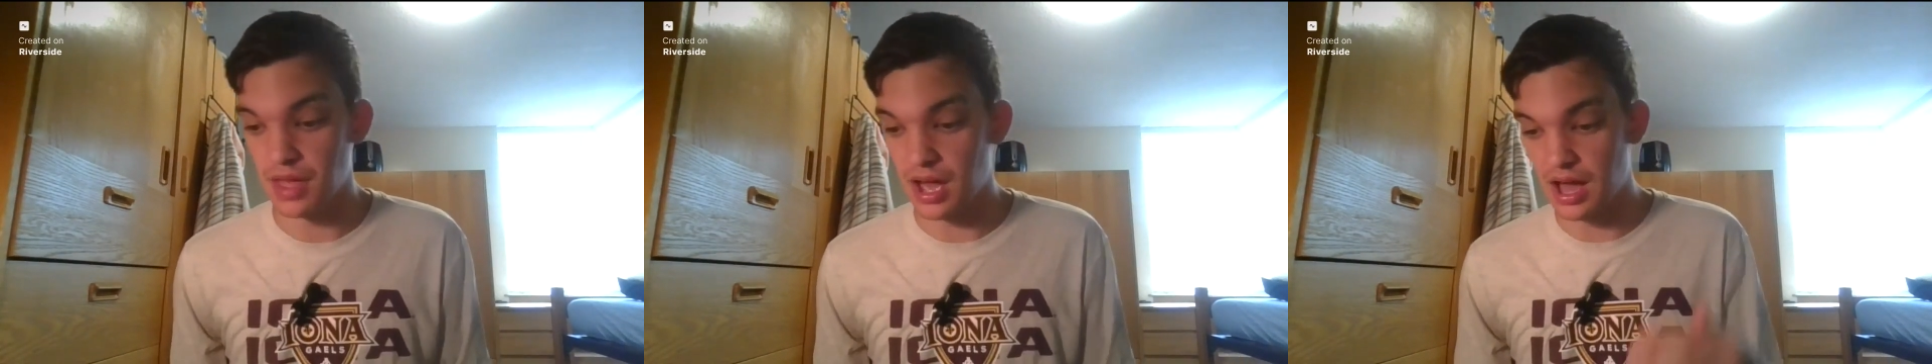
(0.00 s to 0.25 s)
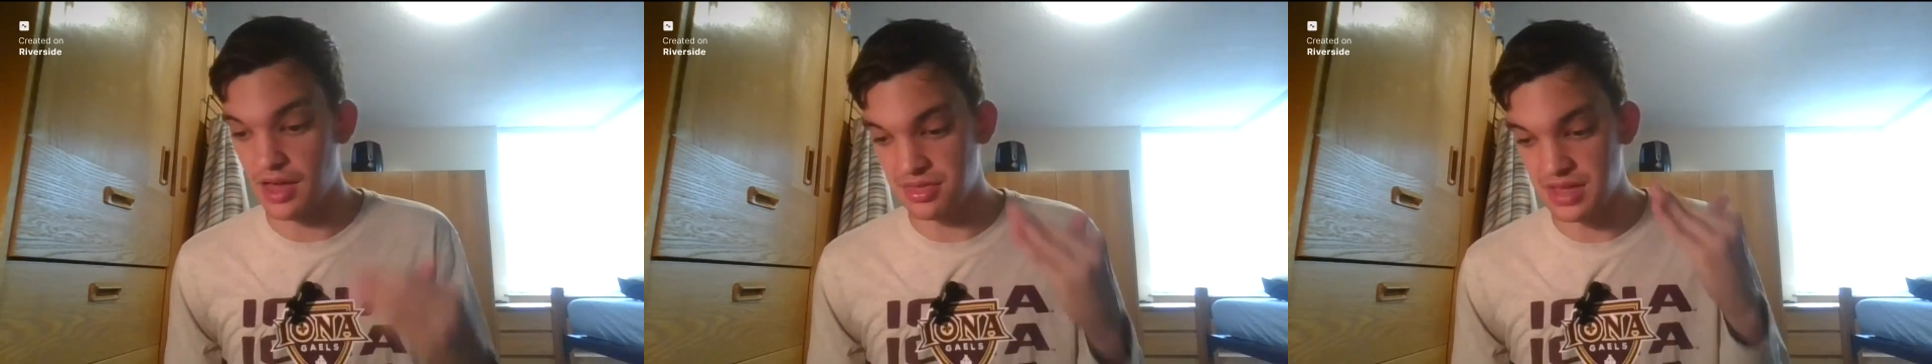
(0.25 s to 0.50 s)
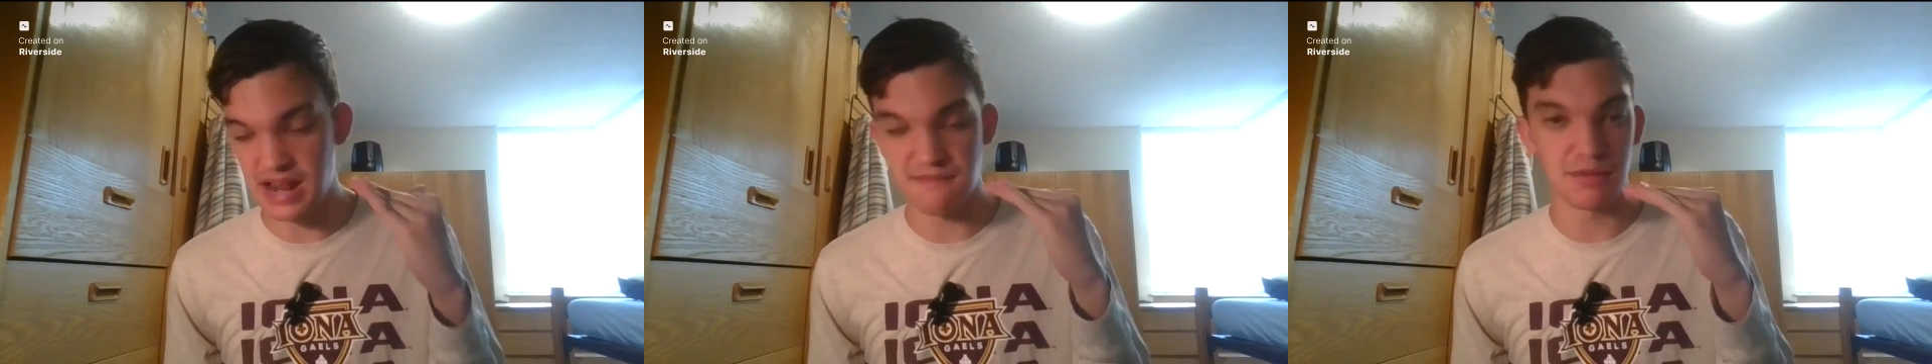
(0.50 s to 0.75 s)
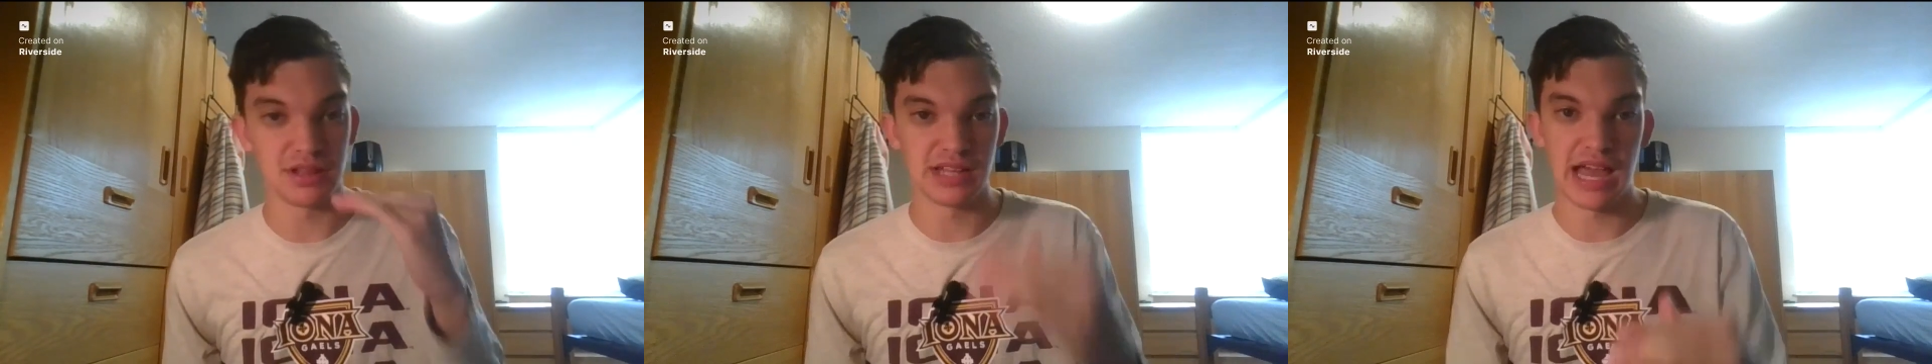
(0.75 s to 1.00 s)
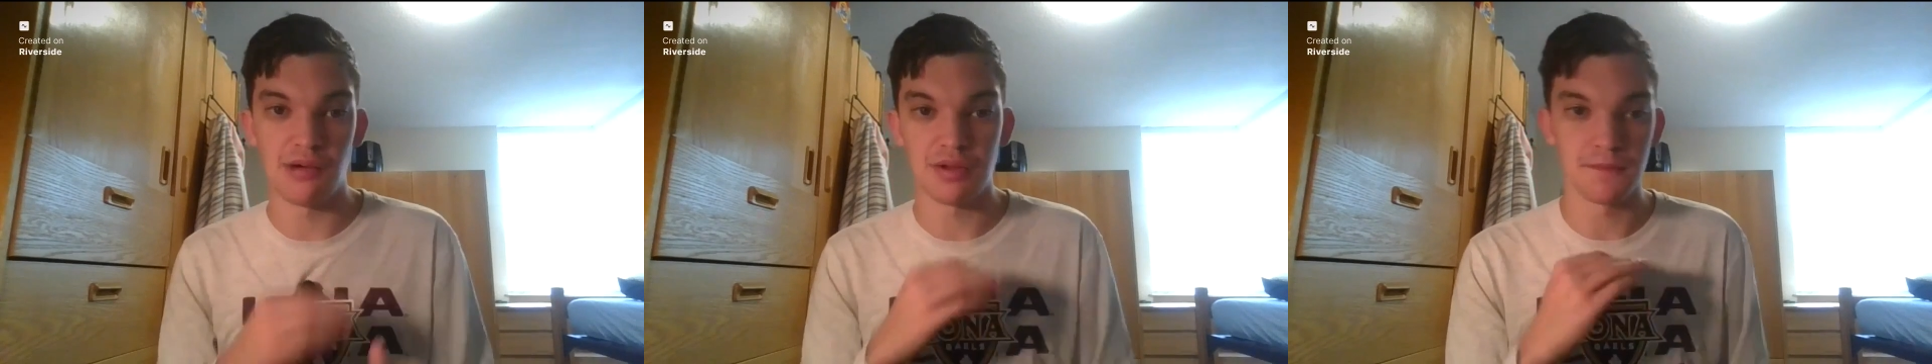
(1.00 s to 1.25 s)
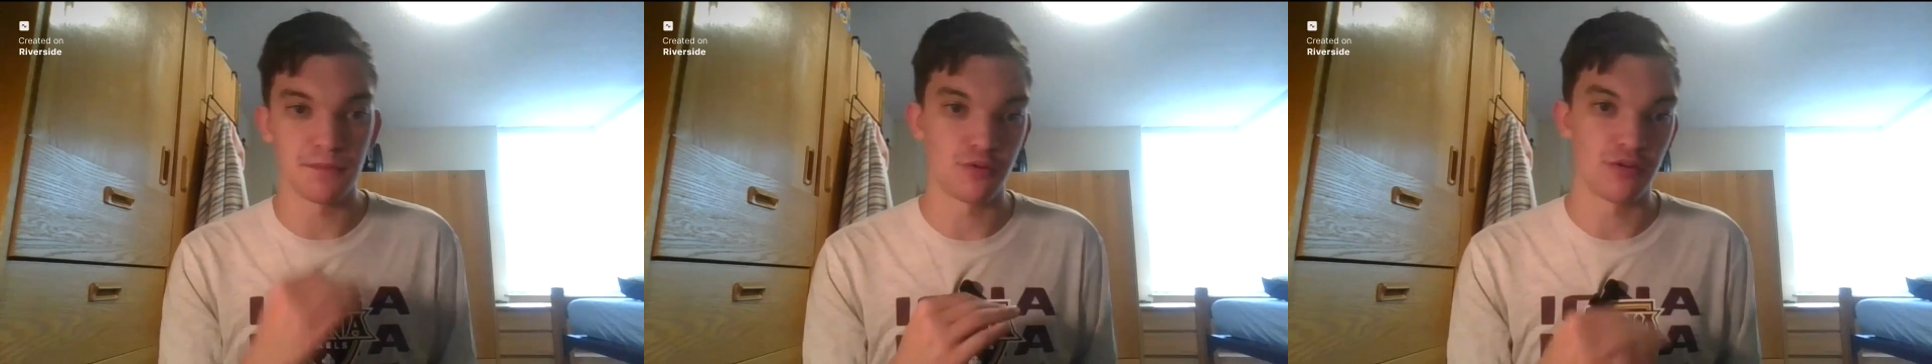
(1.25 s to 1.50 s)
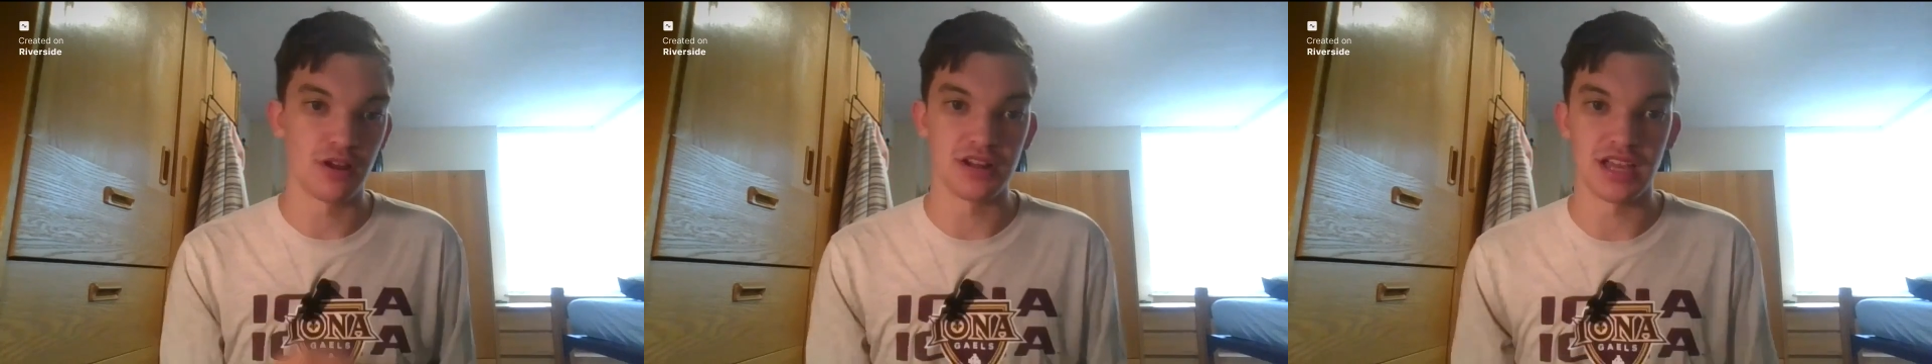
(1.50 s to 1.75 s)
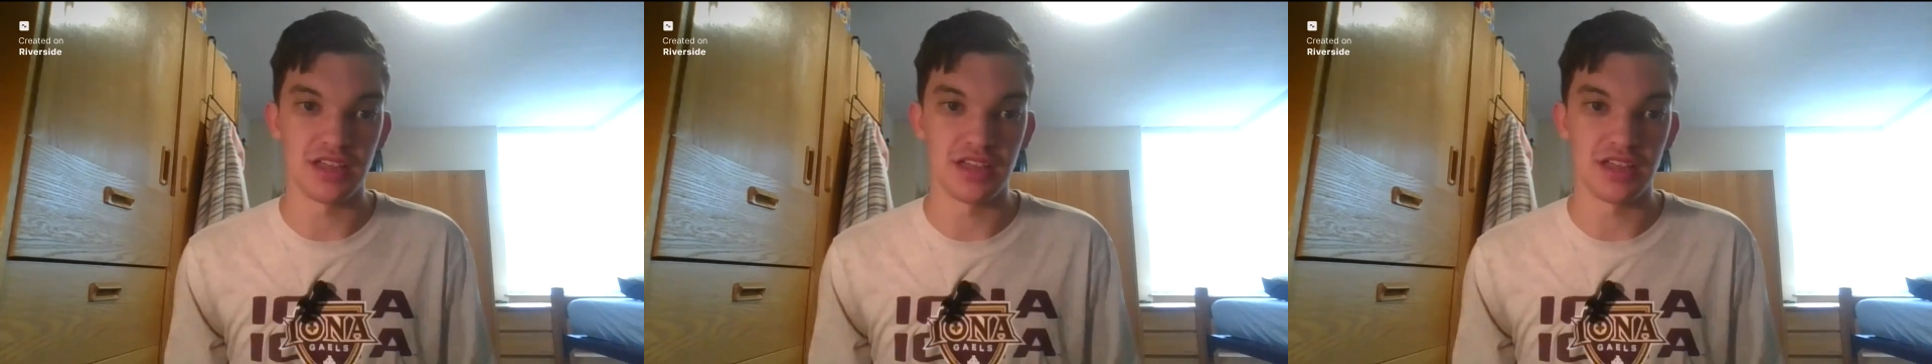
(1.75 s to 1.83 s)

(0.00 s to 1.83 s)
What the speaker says: Then I have Malawi and Burundi.